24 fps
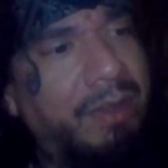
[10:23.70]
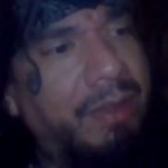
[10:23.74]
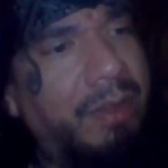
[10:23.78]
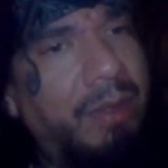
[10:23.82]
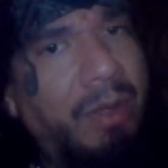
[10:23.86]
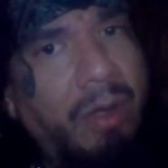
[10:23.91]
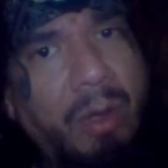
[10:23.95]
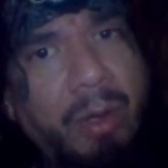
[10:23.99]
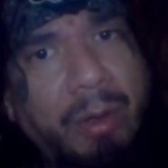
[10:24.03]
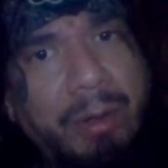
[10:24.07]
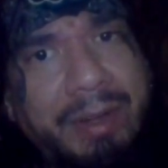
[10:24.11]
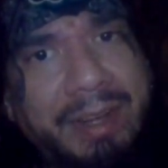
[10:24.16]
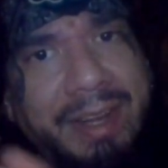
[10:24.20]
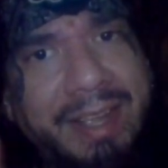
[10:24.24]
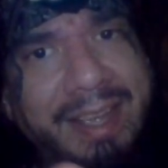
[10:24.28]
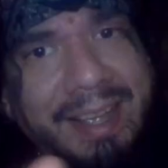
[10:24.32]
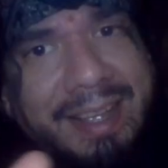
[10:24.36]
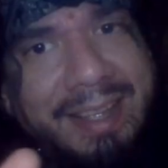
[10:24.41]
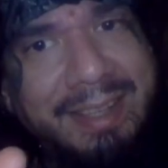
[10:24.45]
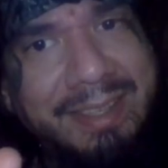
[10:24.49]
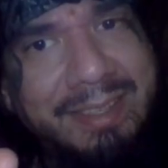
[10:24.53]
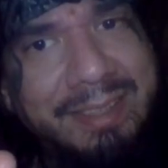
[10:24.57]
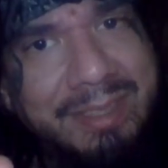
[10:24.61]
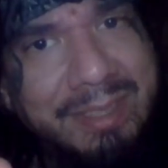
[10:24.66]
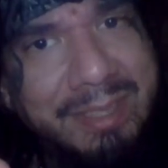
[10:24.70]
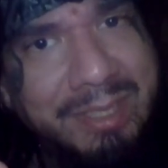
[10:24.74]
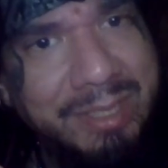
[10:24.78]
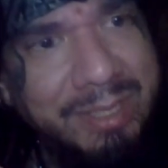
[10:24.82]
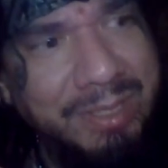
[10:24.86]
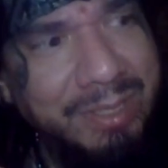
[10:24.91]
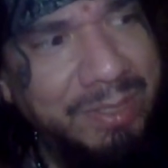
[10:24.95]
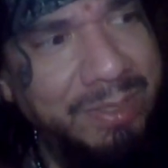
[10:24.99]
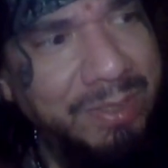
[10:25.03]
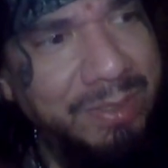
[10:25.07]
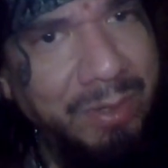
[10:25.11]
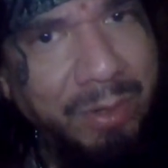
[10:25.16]
Our
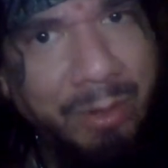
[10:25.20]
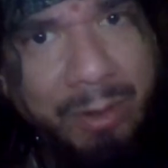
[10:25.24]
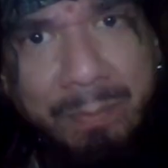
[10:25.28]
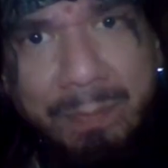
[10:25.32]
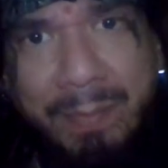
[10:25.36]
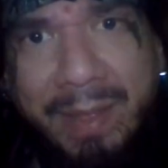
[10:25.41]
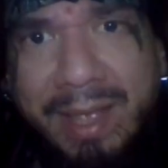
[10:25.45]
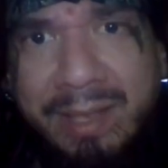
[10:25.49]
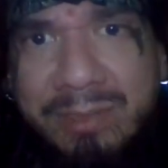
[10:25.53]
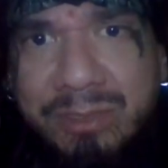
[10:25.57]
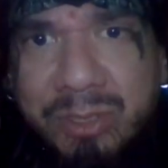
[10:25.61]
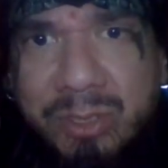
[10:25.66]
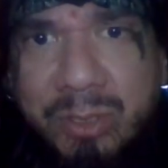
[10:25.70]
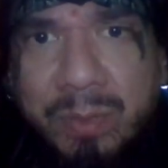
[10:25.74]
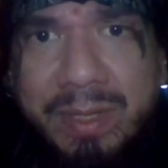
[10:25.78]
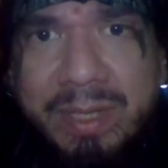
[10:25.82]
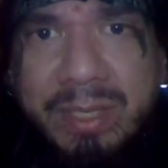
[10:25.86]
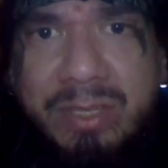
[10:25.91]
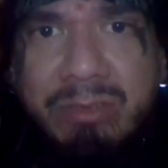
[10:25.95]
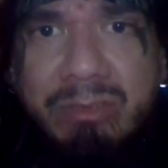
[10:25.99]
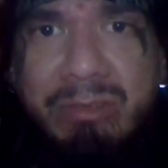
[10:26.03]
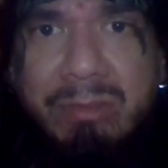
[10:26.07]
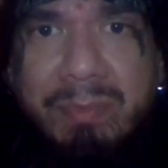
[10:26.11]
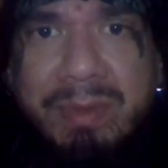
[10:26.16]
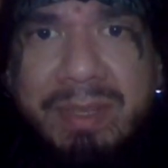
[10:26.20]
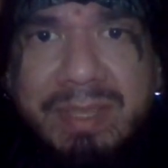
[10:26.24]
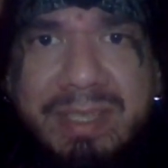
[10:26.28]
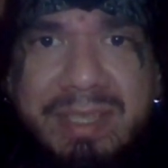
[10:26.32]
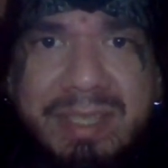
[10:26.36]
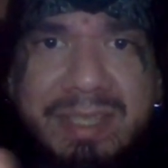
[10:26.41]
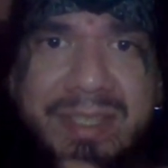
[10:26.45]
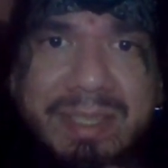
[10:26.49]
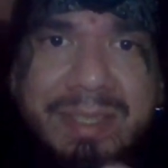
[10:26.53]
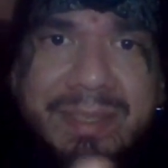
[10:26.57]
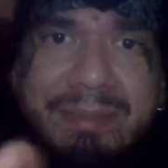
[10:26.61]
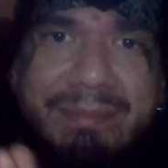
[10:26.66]
hands are magical
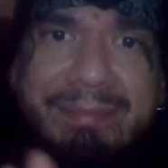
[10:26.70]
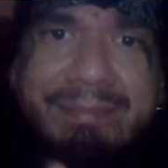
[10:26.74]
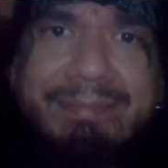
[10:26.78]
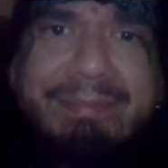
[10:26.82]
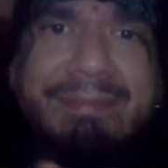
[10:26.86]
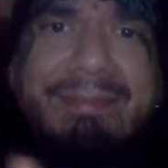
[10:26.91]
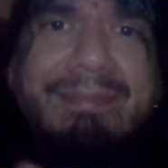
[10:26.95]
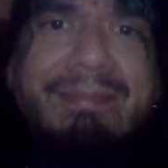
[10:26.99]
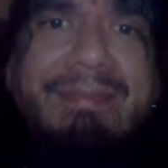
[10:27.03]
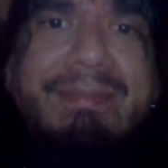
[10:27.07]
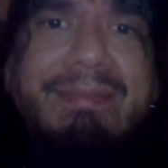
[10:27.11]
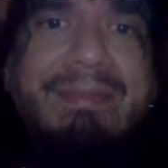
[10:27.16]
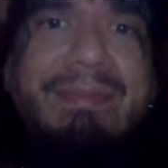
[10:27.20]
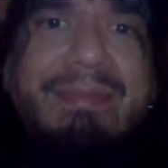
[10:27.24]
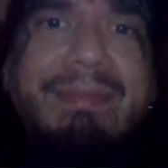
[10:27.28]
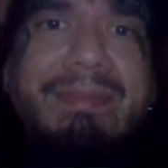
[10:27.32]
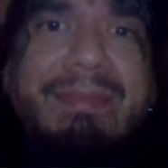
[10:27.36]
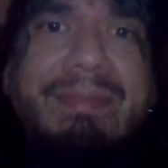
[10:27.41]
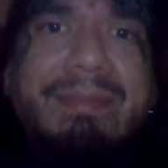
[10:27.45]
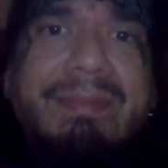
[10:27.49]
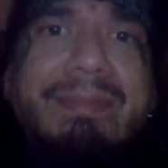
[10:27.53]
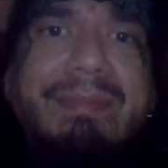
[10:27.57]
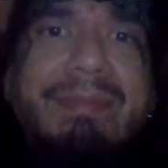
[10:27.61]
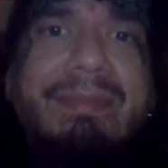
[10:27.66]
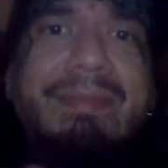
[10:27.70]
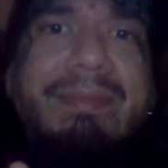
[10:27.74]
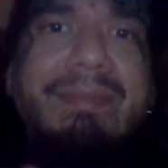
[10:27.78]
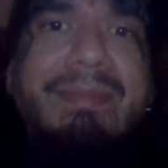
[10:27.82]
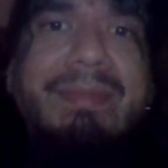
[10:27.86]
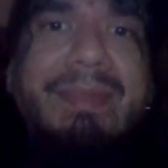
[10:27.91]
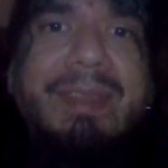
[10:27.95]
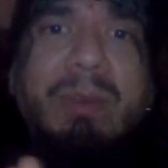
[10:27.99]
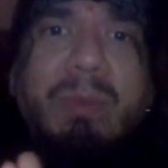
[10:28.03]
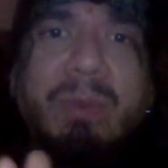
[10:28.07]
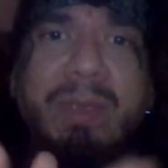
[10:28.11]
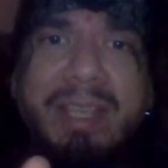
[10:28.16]
instruments
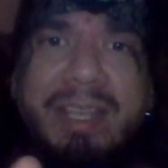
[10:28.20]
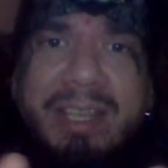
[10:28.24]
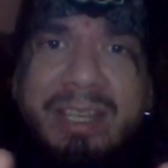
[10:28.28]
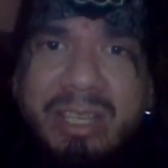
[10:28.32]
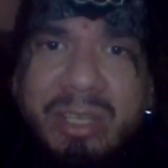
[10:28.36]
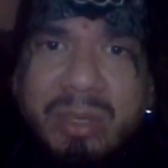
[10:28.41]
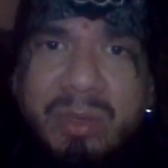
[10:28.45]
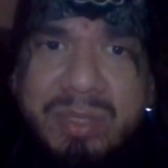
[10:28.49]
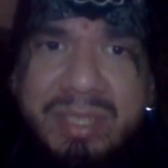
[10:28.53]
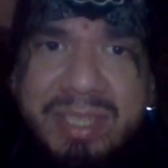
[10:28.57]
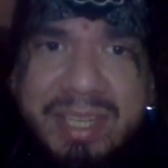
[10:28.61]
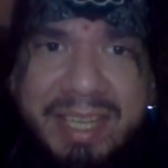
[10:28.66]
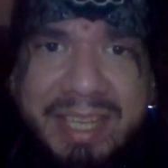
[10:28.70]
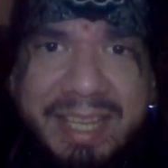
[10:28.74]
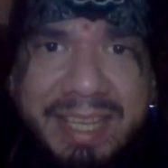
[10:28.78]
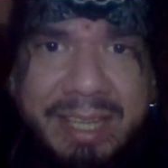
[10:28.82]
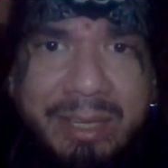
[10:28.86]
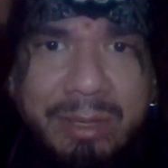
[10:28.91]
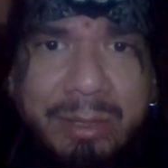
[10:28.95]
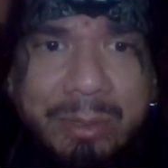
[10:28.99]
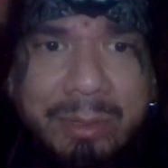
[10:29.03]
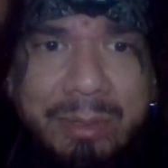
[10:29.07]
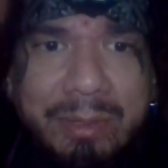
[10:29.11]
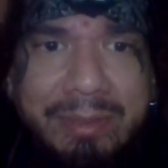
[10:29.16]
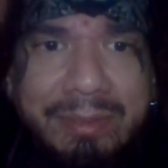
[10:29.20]
that we can use to heal.